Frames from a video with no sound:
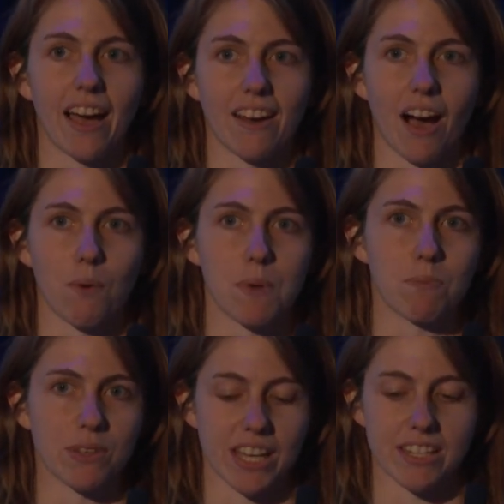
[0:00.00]
and I'll be
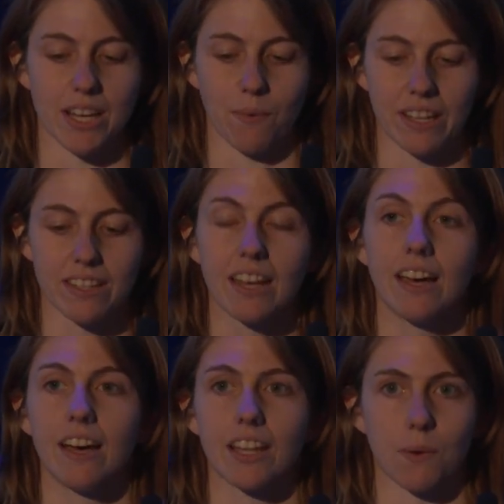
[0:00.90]
presenting with
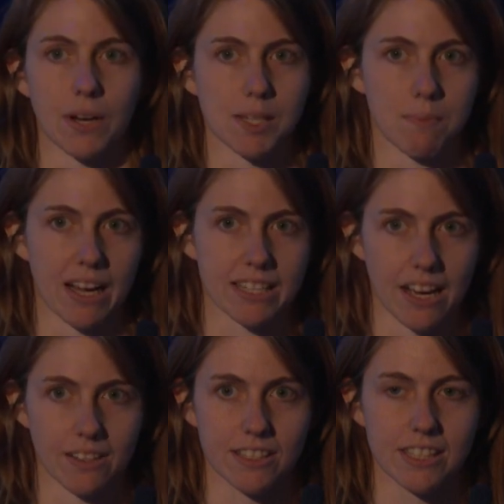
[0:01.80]
Louisa
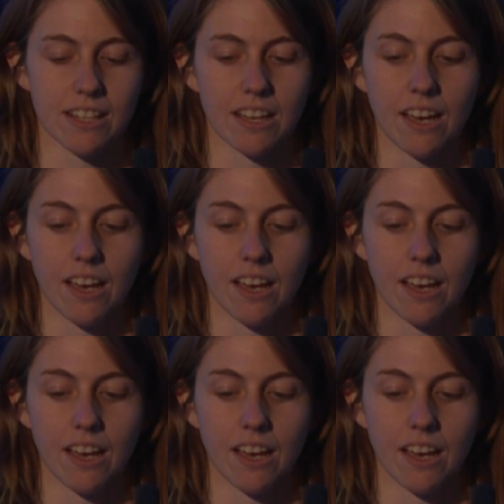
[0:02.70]
Bartels.